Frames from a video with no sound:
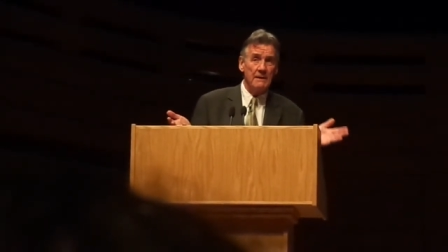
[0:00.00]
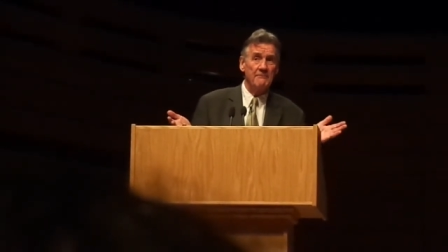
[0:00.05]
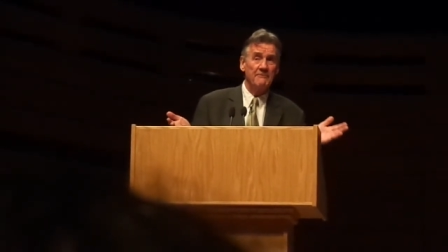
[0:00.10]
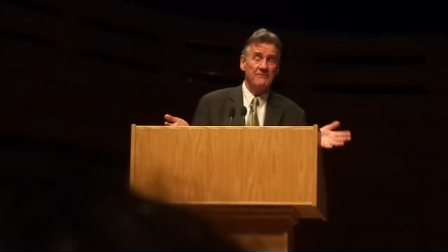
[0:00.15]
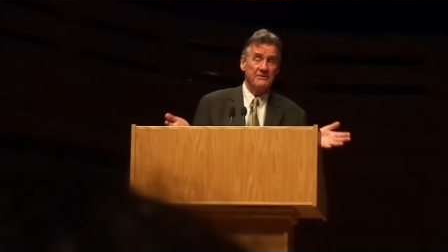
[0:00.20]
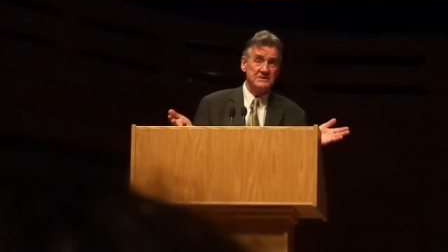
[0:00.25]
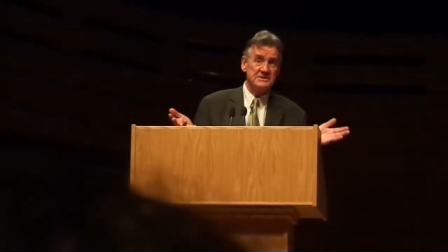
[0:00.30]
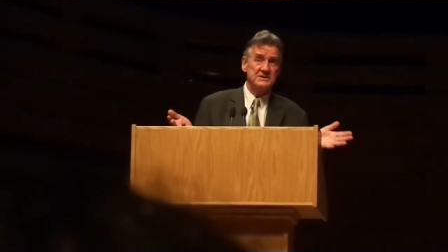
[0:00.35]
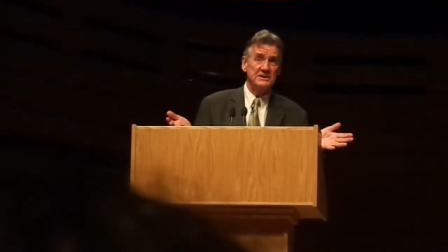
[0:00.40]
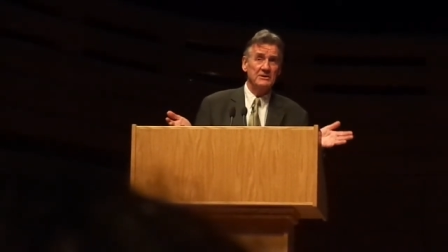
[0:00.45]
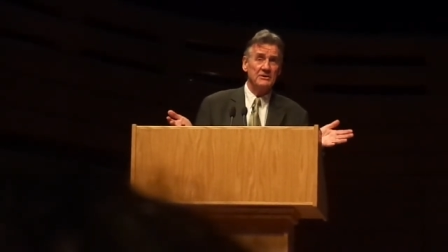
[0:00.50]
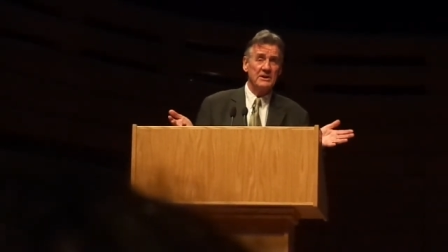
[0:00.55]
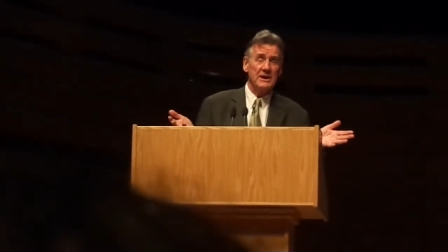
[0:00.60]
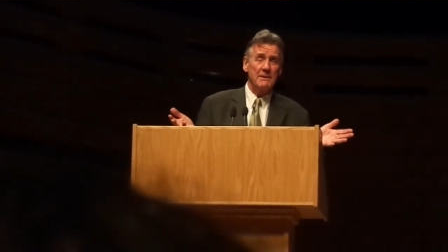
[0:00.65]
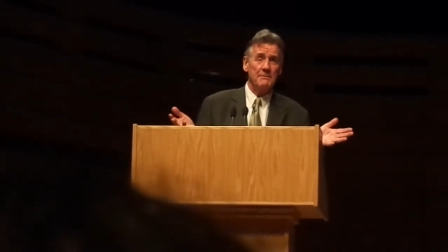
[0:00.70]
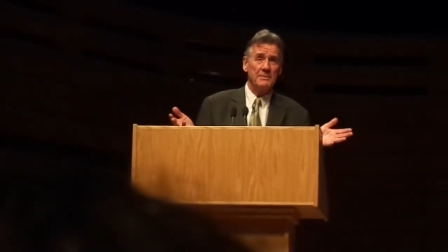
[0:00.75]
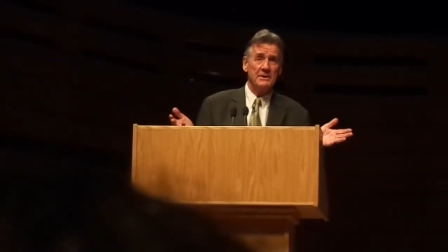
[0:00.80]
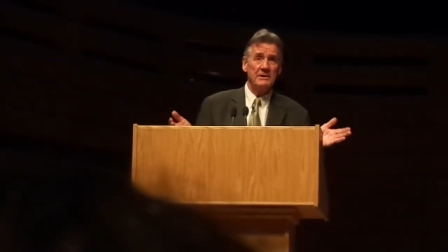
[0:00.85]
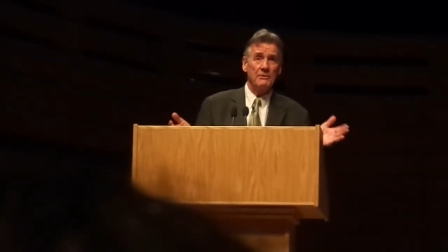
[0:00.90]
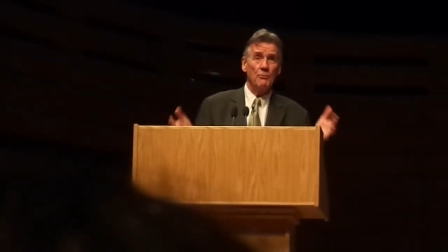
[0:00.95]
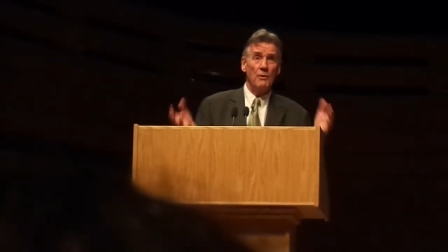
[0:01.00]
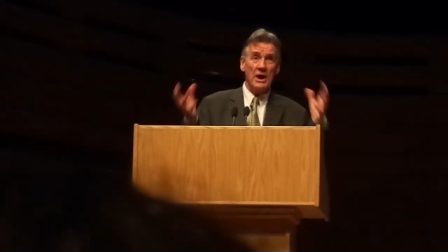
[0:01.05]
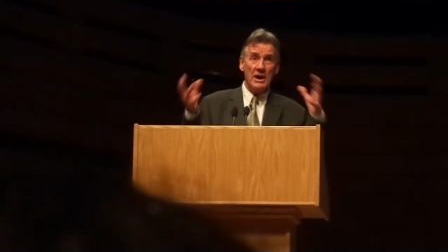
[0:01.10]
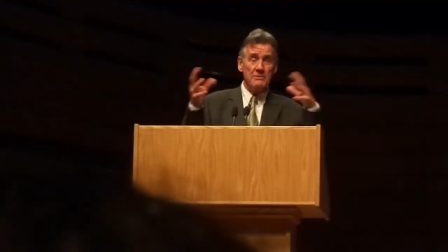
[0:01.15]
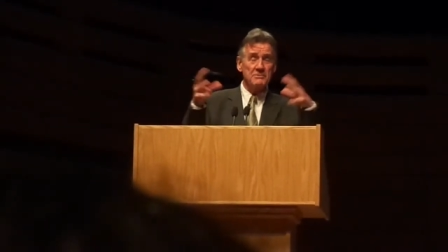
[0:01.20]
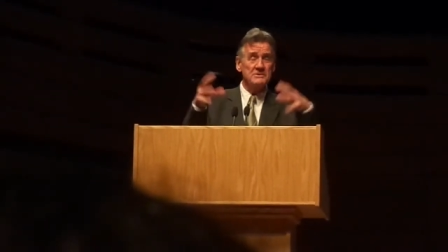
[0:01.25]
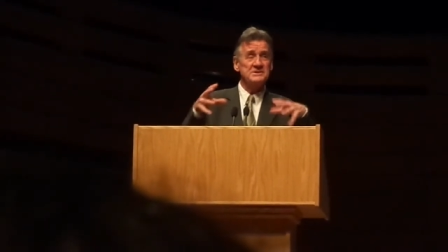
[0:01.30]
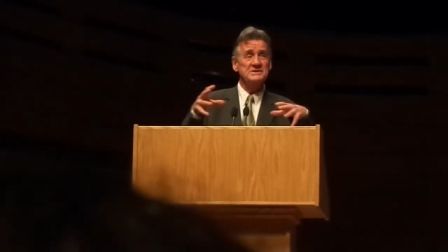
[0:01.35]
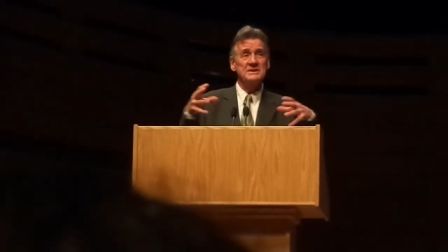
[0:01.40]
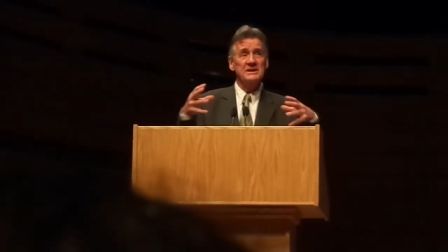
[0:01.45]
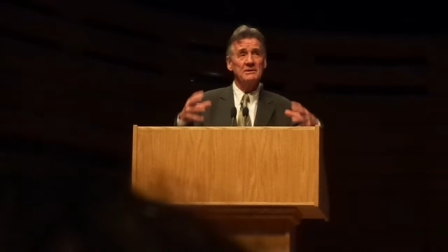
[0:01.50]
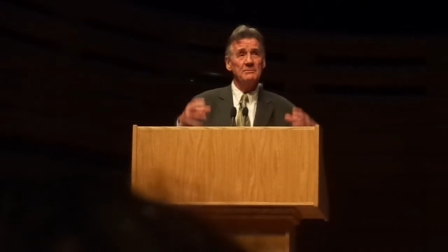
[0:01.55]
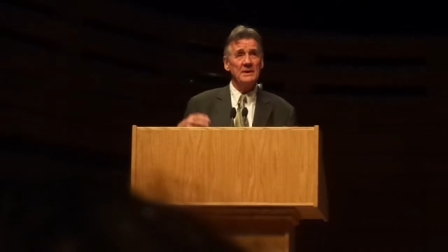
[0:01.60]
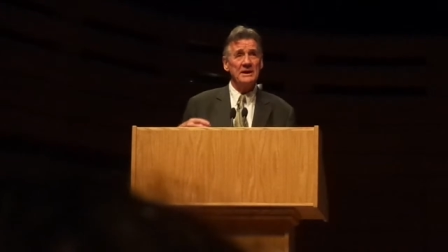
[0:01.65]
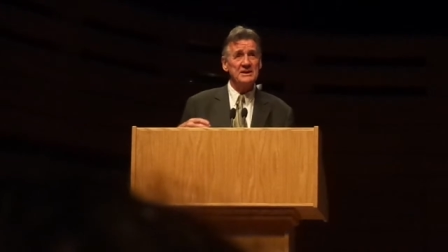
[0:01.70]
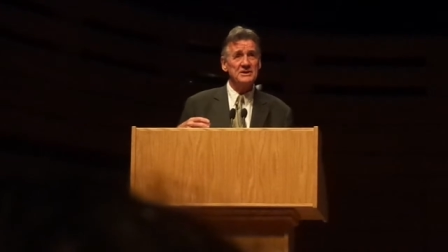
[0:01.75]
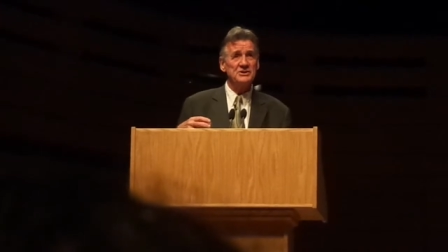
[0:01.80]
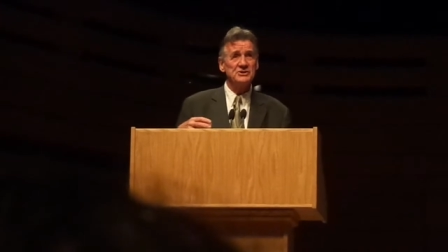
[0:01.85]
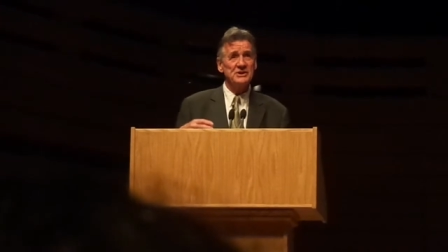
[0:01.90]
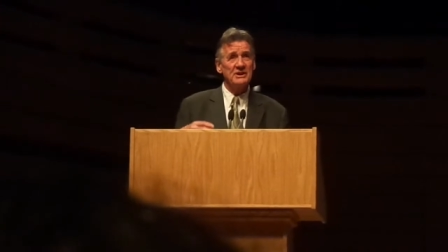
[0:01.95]
for a steel company. Why was steel
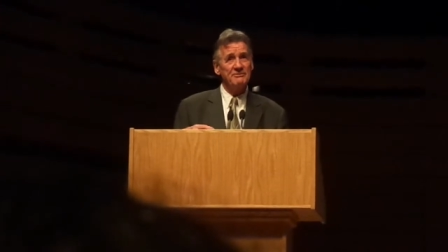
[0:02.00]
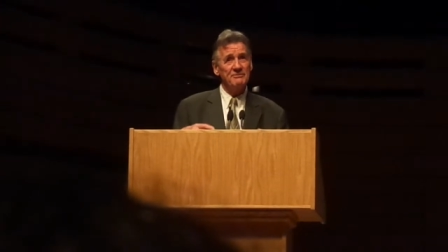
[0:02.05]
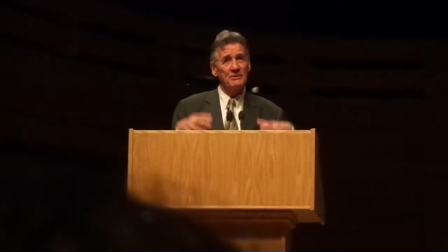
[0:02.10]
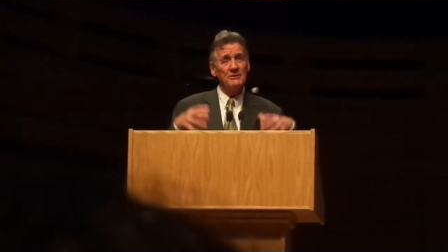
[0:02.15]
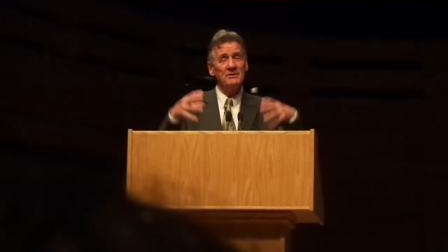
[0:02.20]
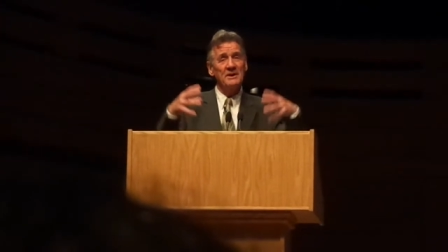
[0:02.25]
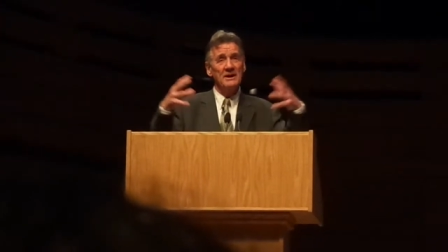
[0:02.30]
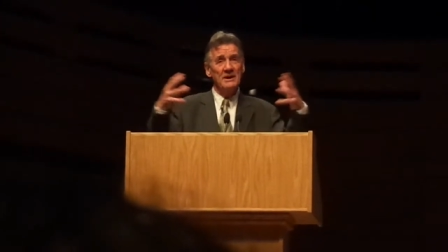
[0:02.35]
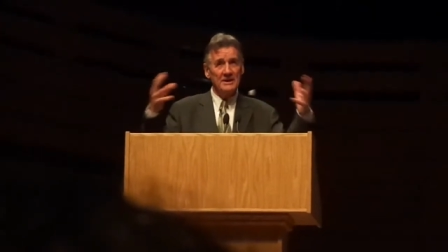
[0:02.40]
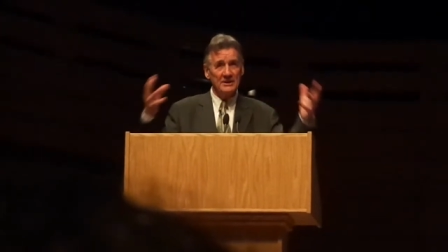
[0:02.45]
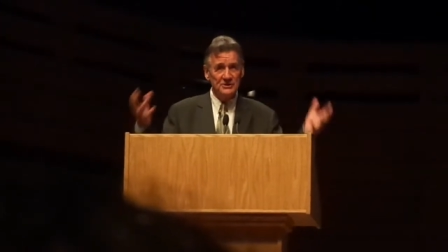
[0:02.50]
made in Sheffield?